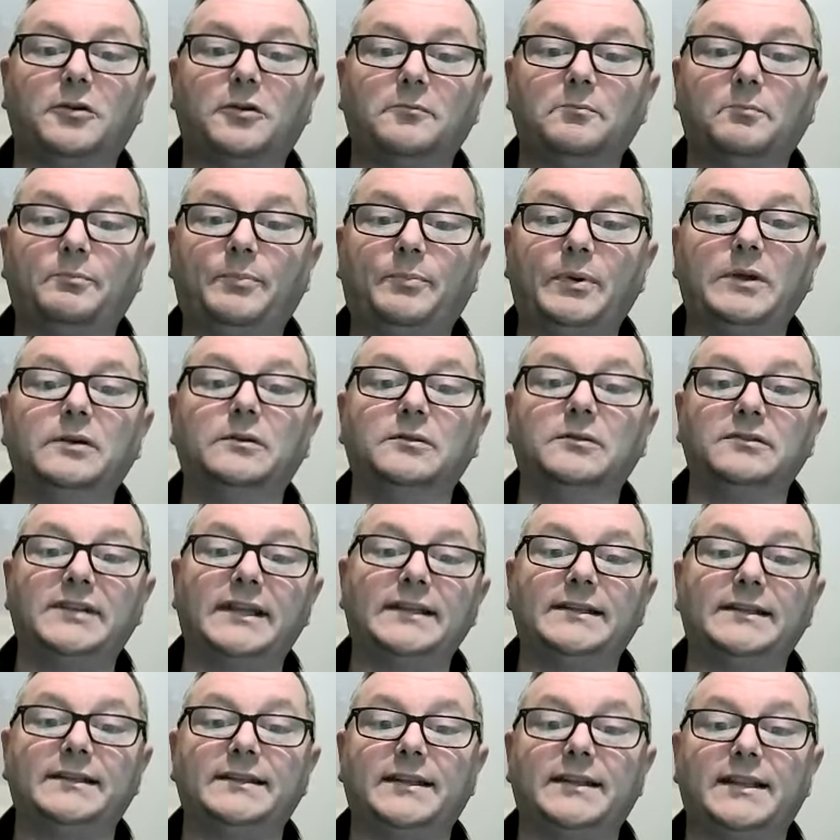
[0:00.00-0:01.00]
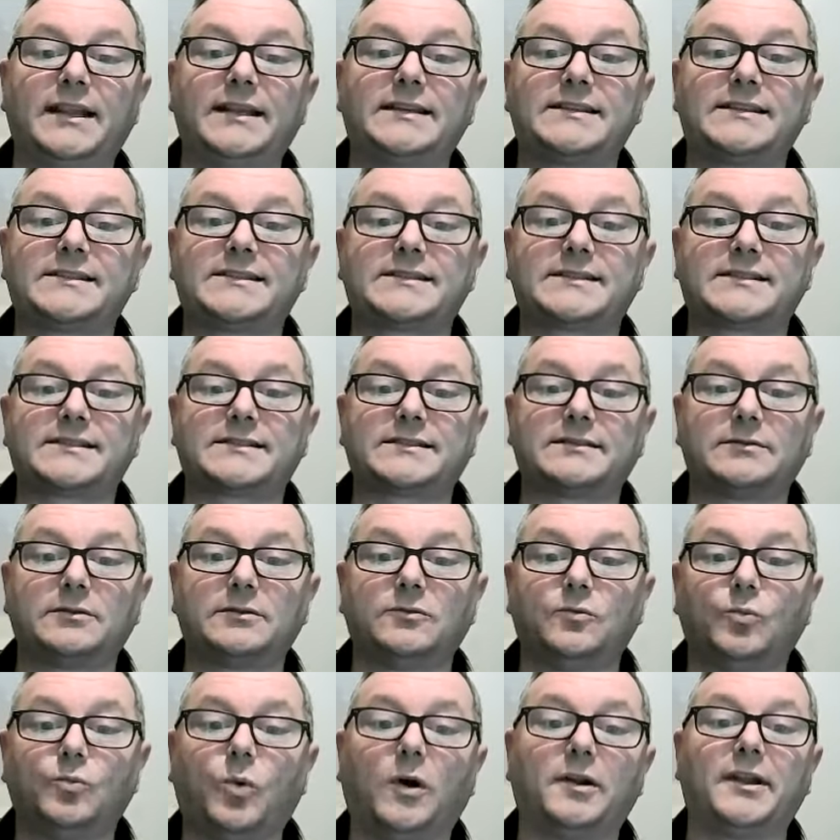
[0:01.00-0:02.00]
on building this
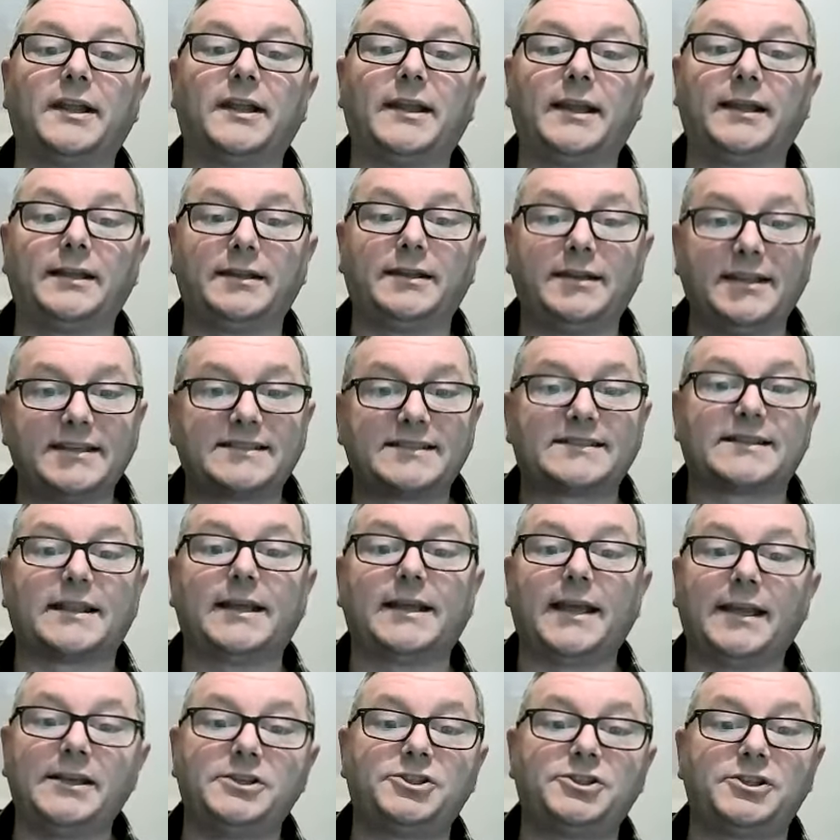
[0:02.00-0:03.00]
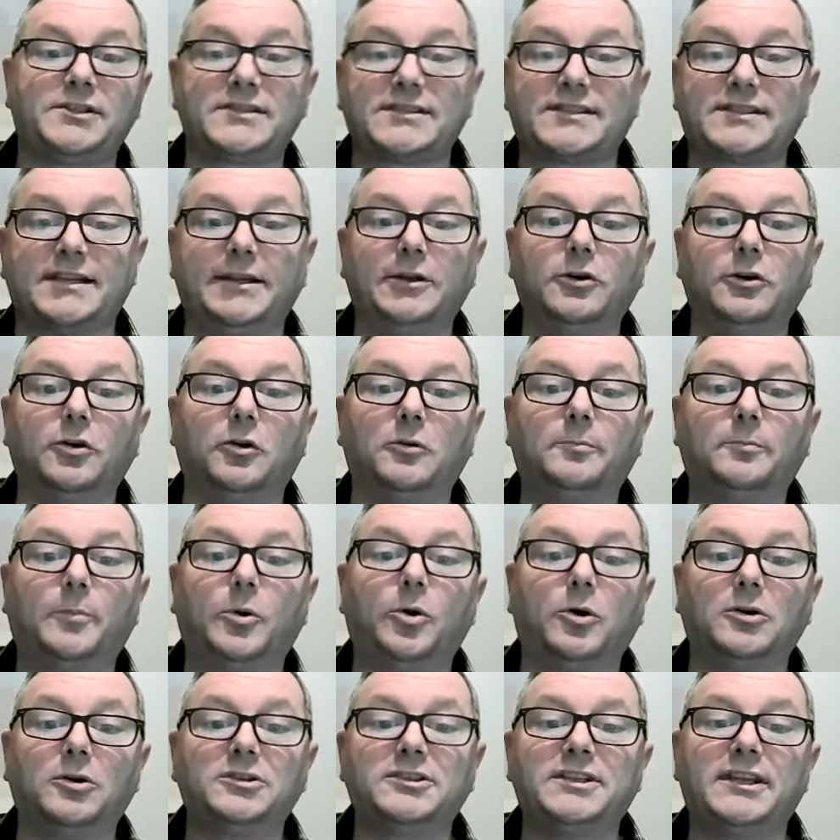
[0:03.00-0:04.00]
one, this agency up,
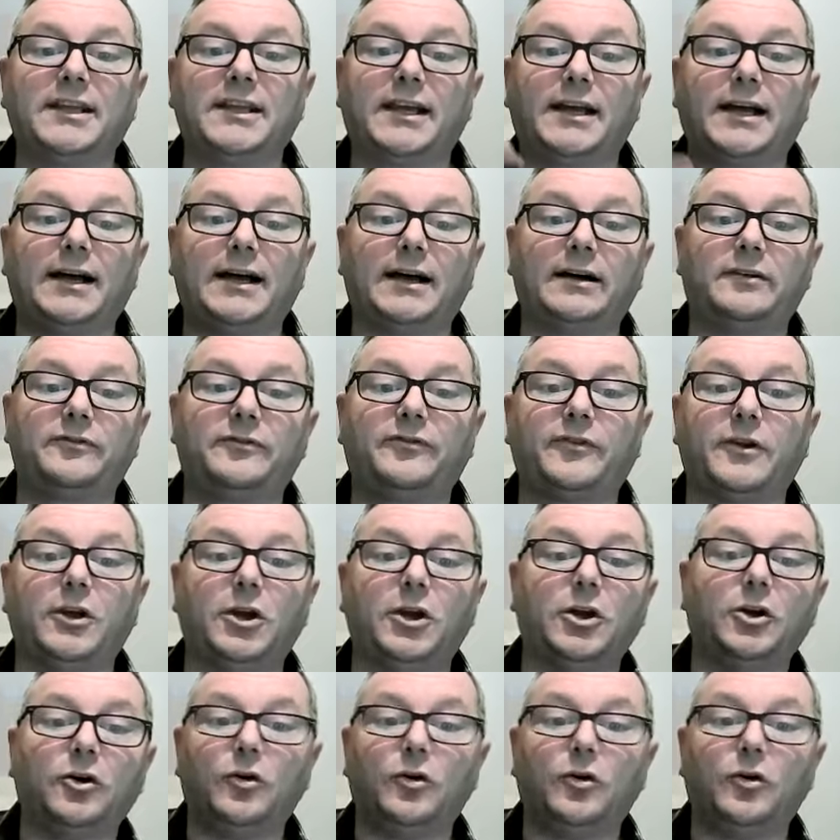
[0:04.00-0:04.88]
or do you have